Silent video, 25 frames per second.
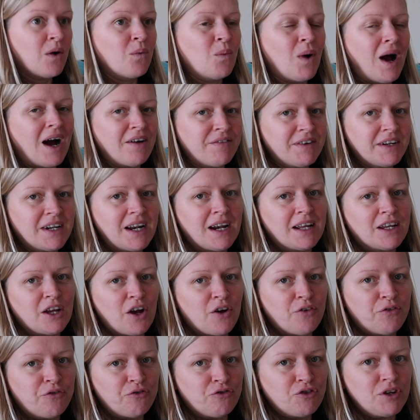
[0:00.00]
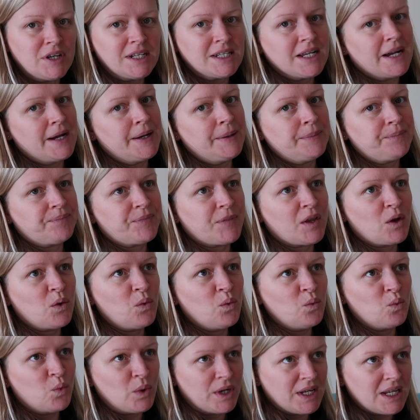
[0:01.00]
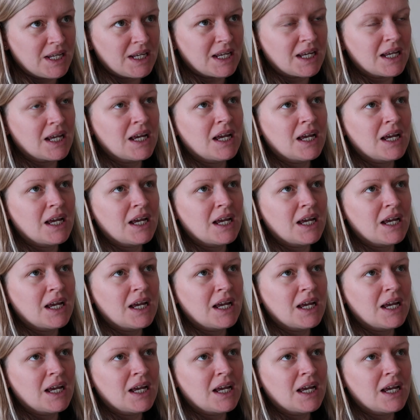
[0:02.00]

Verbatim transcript: We're having like a freezer week